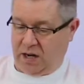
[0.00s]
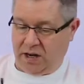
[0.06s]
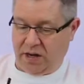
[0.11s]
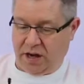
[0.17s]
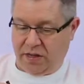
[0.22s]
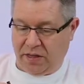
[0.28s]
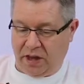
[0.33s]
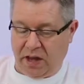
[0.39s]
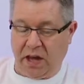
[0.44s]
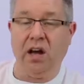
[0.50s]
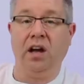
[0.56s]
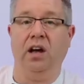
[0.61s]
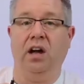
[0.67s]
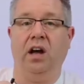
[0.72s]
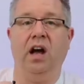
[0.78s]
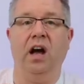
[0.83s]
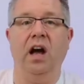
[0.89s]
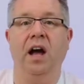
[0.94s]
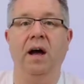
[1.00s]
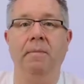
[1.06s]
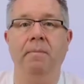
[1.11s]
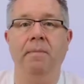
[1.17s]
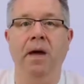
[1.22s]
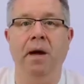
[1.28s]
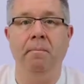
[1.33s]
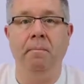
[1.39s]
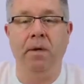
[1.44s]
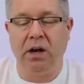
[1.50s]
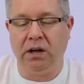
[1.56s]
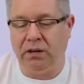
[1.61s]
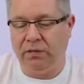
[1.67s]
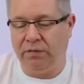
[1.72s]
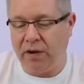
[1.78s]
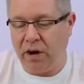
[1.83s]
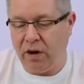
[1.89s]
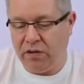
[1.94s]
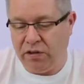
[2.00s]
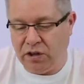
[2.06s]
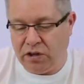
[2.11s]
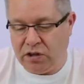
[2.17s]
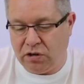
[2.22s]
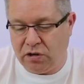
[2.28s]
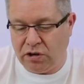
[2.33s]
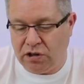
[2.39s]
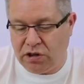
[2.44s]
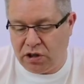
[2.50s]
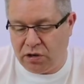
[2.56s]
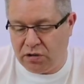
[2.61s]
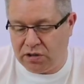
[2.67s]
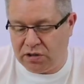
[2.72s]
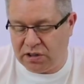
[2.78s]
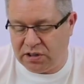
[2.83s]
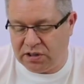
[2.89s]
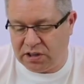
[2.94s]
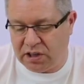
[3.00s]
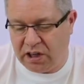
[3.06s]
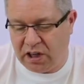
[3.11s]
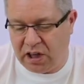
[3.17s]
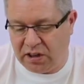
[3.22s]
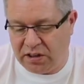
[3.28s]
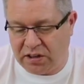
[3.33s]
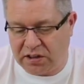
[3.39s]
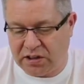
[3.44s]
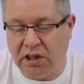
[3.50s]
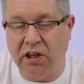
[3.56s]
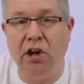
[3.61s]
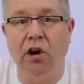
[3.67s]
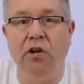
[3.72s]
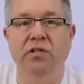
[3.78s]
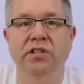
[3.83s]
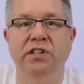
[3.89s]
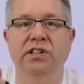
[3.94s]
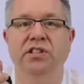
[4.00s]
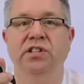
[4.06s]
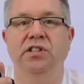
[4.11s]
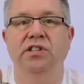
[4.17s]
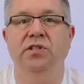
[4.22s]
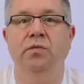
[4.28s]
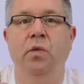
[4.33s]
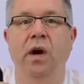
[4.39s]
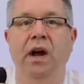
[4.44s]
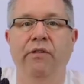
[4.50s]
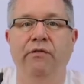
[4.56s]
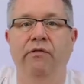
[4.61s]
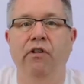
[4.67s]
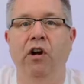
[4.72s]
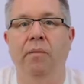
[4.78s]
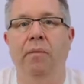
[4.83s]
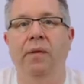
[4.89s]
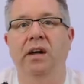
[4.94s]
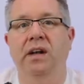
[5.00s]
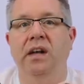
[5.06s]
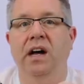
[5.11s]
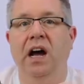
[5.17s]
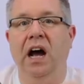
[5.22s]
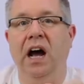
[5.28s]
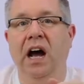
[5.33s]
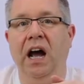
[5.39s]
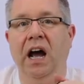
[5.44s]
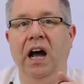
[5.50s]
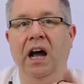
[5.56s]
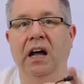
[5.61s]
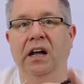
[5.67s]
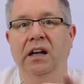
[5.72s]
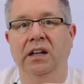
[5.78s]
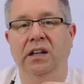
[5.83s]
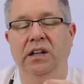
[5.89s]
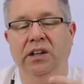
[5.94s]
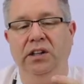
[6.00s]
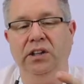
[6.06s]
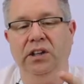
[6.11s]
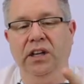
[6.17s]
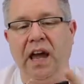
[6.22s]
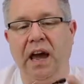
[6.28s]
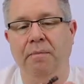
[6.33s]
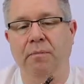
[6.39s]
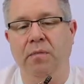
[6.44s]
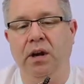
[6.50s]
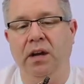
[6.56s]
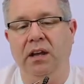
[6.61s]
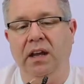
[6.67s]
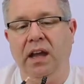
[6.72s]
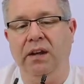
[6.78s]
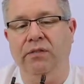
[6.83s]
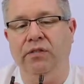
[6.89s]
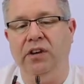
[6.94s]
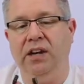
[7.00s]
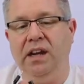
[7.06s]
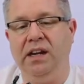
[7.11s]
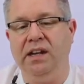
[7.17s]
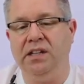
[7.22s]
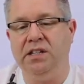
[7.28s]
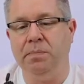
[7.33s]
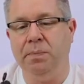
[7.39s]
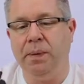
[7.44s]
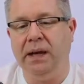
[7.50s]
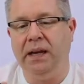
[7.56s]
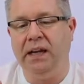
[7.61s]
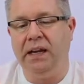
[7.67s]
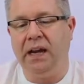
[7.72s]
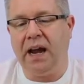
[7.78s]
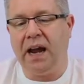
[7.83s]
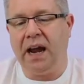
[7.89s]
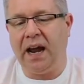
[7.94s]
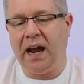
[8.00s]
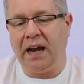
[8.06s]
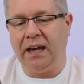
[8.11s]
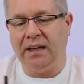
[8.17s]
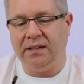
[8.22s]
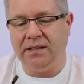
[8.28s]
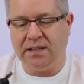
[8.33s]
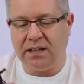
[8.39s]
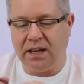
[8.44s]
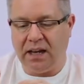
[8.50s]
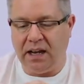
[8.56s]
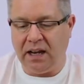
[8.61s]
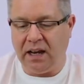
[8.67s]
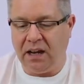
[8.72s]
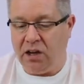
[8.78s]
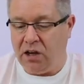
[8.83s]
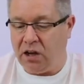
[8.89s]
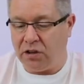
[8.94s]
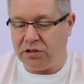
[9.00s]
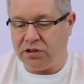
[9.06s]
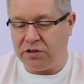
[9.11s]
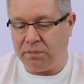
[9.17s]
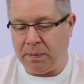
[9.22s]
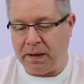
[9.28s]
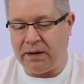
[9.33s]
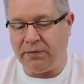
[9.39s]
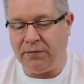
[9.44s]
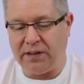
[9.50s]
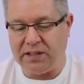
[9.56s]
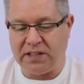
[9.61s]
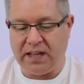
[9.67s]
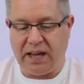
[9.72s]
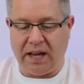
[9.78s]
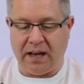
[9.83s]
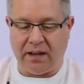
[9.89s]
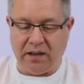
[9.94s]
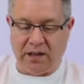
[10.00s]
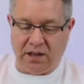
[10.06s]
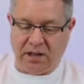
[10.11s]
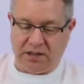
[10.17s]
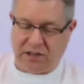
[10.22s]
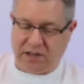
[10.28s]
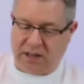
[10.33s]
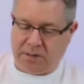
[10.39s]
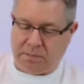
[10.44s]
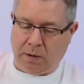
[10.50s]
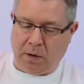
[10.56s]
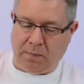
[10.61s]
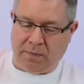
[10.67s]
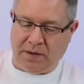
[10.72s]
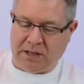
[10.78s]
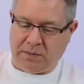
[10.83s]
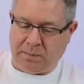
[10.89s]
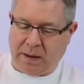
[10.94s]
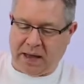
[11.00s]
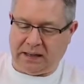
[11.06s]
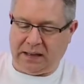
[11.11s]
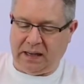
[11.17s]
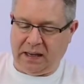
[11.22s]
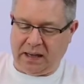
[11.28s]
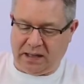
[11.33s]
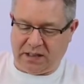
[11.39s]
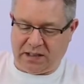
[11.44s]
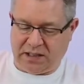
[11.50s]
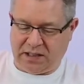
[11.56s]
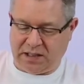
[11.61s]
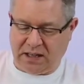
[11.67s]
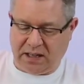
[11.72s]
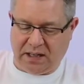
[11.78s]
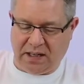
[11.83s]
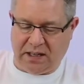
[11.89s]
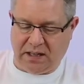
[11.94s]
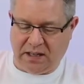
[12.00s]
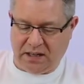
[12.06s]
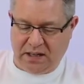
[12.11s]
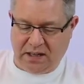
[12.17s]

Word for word: another um, microphone that you can use that's a that's a long distance away from uh, your camera if you need it to be, and uh, lots of benefits there. So let's pop this back in its uh,